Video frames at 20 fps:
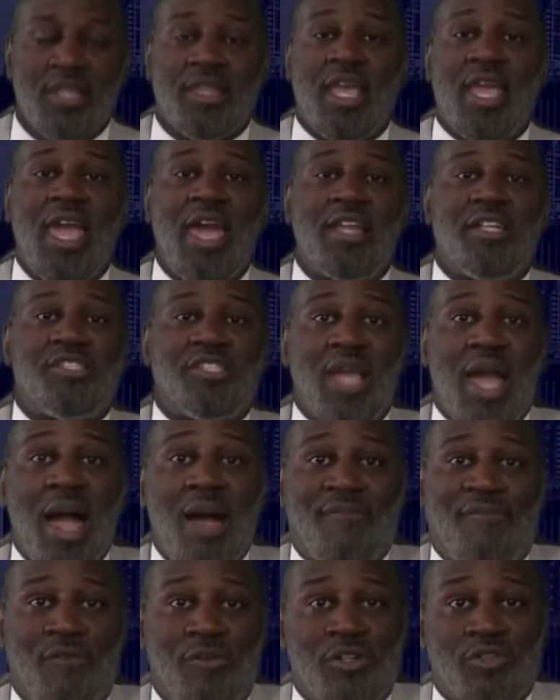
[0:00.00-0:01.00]
They had a
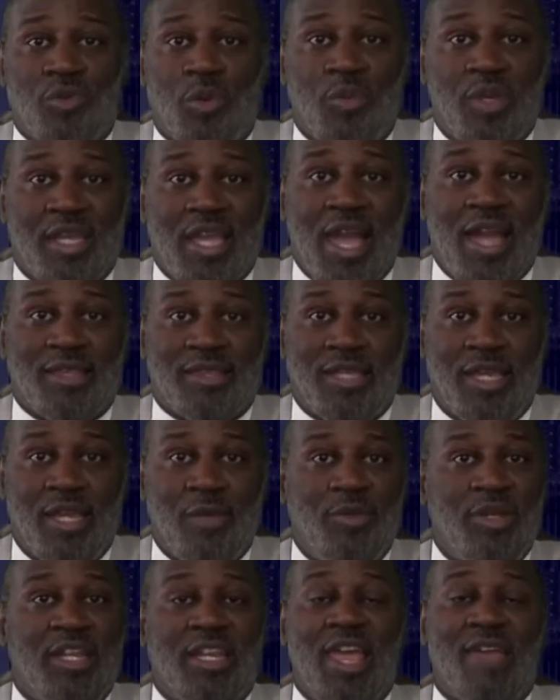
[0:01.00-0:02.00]
job for us when we got
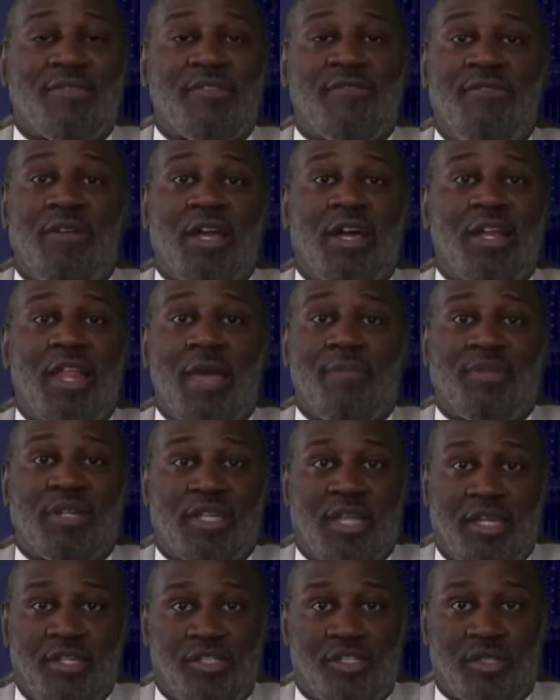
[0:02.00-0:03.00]
there. We didn't have to fill out an
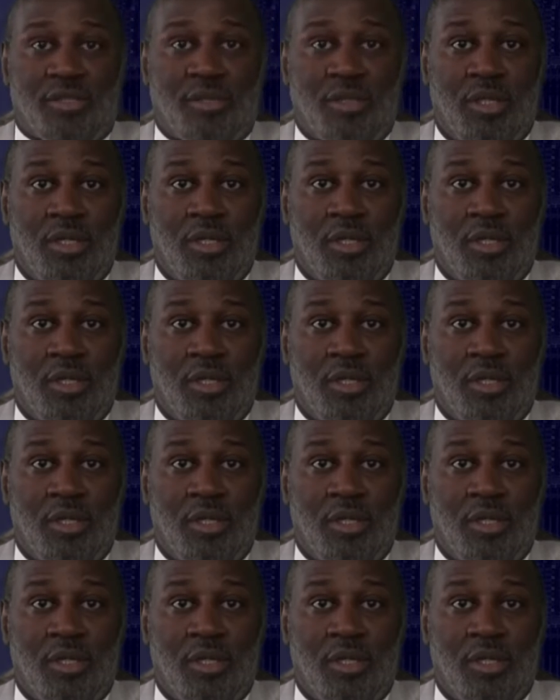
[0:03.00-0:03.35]
application.